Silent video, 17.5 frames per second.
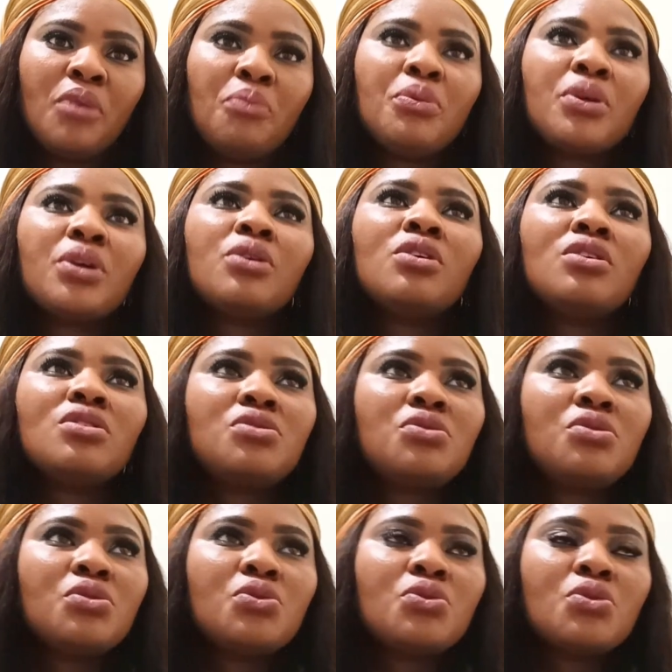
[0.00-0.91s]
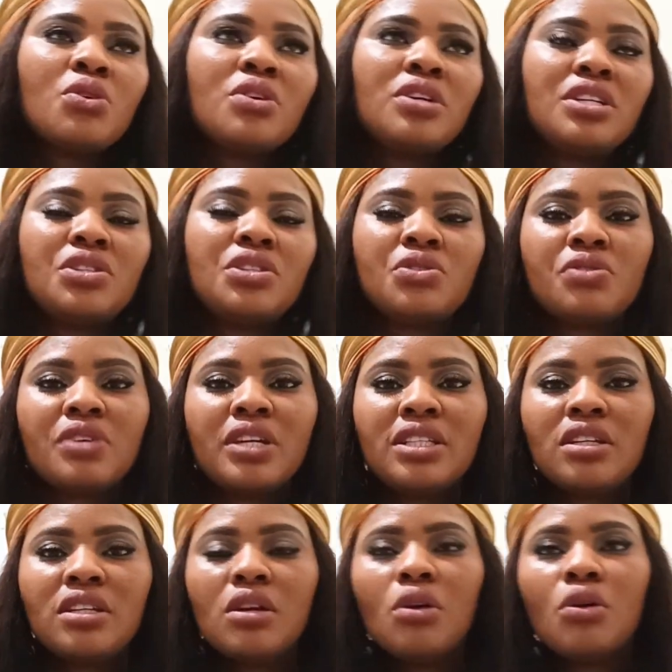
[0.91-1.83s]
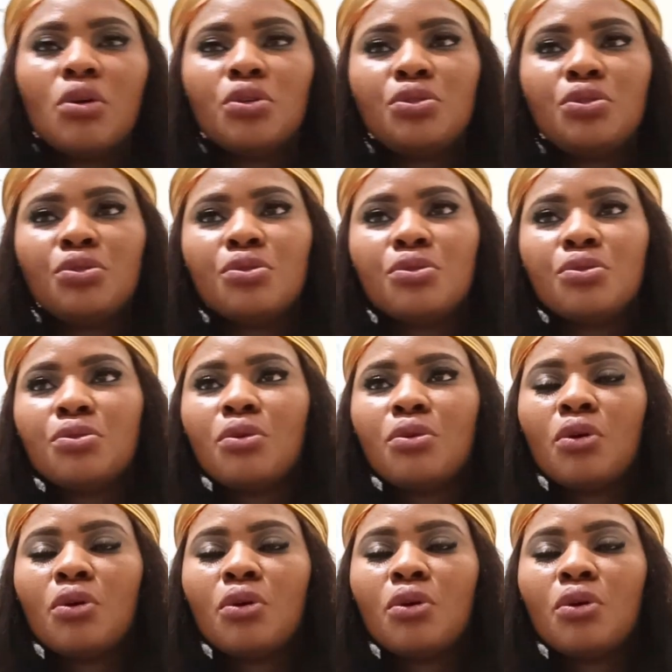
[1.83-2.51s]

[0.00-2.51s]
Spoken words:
Because you saw a trendy audio,